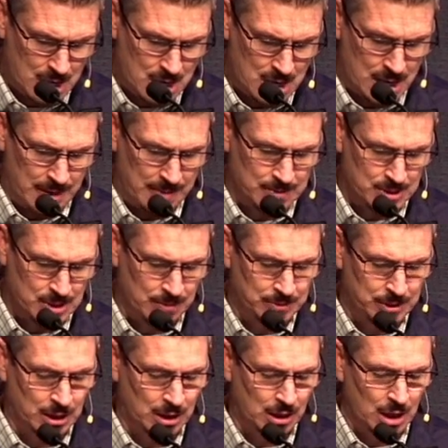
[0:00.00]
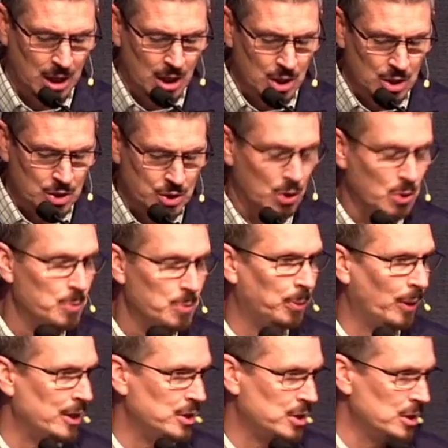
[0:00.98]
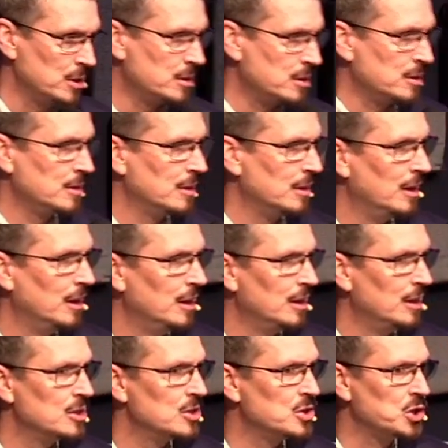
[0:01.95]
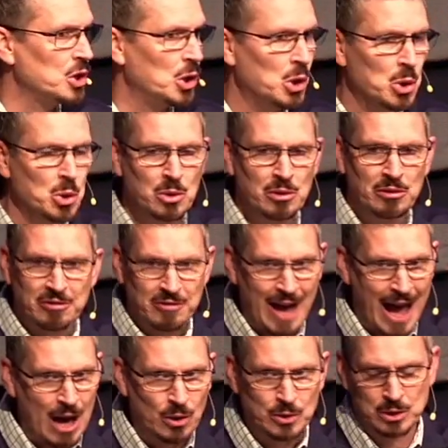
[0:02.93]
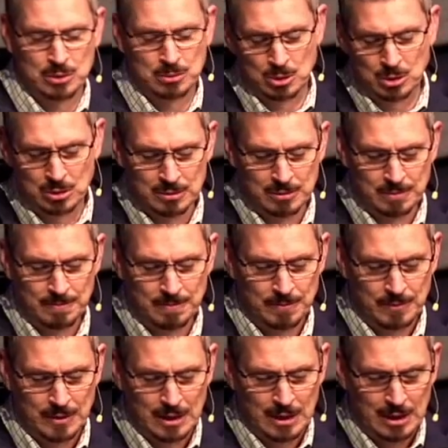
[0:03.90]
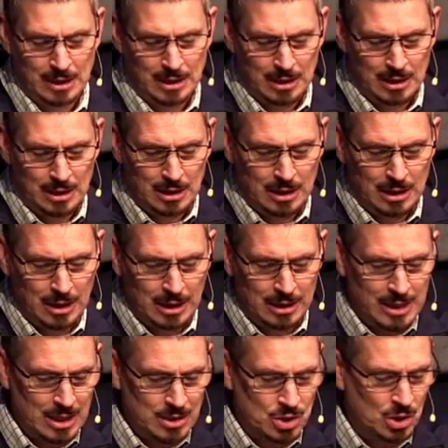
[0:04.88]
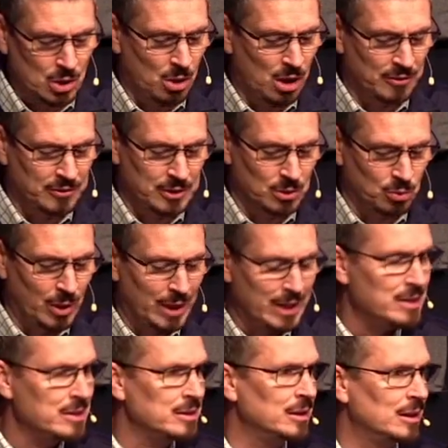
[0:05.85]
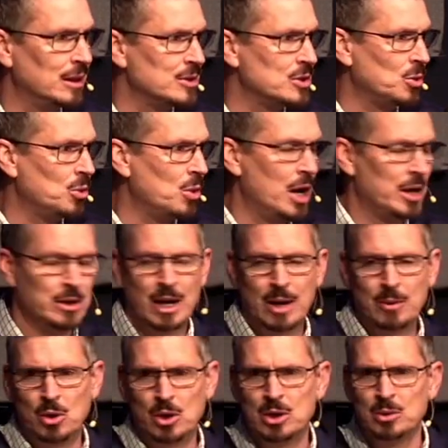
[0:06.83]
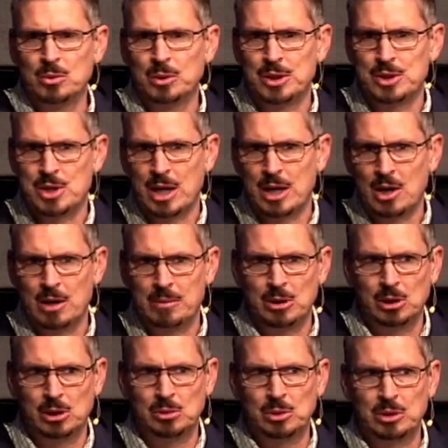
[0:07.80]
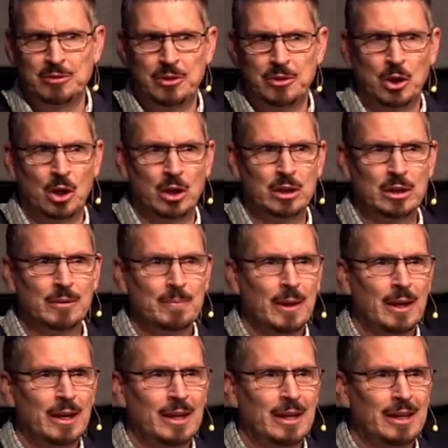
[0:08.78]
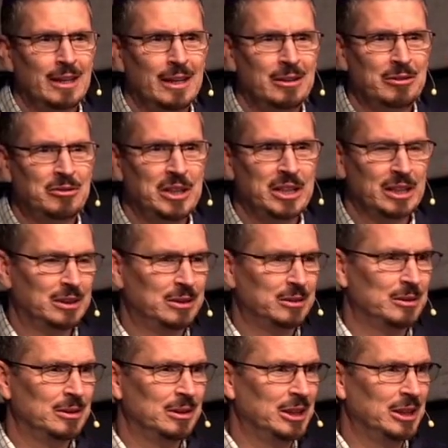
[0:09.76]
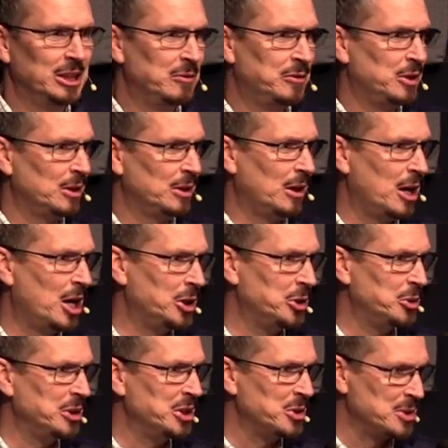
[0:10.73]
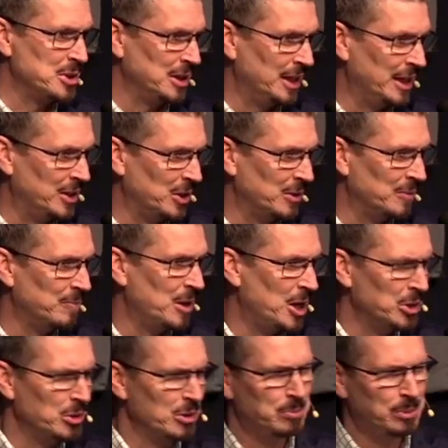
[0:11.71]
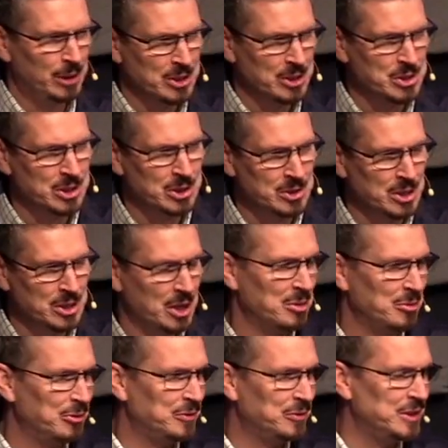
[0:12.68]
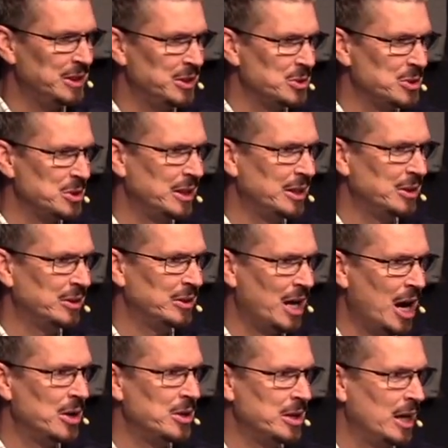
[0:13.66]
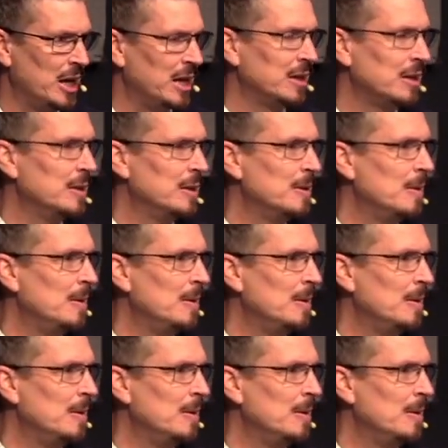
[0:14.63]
Time, something so precious, so valuable, and yet so often wasted and squandered. I wonder what J.R. Miller would have thought if he had lived 100 years later, 100 plus years, 150 years later in our day,